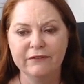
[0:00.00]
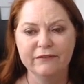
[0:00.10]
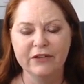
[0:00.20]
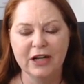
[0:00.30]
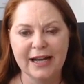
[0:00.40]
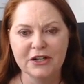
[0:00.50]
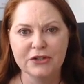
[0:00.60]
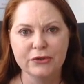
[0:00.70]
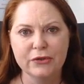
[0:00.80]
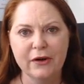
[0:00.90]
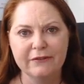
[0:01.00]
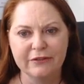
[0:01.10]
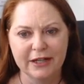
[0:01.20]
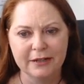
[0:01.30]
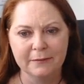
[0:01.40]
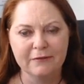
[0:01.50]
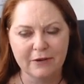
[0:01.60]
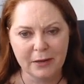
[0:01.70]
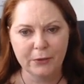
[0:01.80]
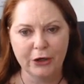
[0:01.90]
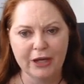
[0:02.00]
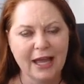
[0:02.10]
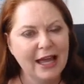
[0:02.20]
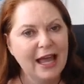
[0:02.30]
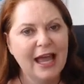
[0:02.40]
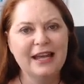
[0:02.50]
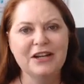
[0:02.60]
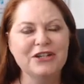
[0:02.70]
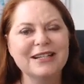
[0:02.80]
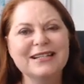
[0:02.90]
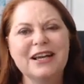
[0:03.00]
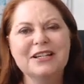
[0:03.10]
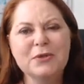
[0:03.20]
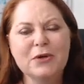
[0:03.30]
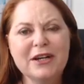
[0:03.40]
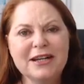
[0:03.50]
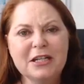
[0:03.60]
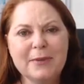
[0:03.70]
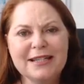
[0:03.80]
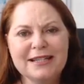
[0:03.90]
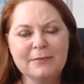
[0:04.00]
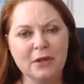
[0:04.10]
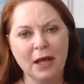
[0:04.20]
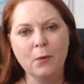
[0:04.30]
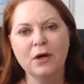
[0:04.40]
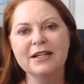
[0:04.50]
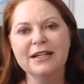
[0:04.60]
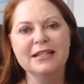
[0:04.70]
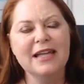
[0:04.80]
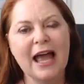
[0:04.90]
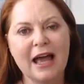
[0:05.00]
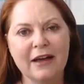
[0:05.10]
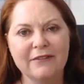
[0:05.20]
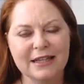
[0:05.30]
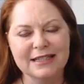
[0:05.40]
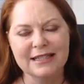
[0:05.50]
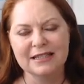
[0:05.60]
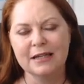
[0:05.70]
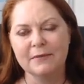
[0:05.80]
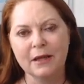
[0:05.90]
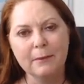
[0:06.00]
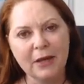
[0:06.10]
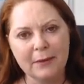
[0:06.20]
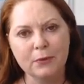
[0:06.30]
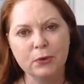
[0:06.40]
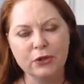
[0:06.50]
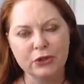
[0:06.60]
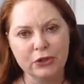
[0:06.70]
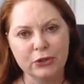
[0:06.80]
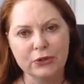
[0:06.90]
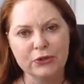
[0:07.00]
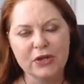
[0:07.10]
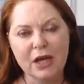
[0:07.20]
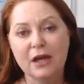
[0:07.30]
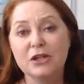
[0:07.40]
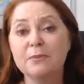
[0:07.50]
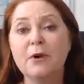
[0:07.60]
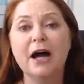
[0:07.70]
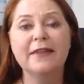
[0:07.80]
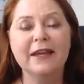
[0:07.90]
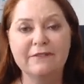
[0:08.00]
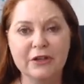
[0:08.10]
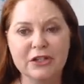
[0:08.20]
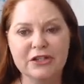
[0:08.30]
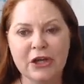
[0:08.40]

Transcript: financial freedom framework. And as you can see, I just wanted it to be simple. I wanted it to have a system that people could use to buy their first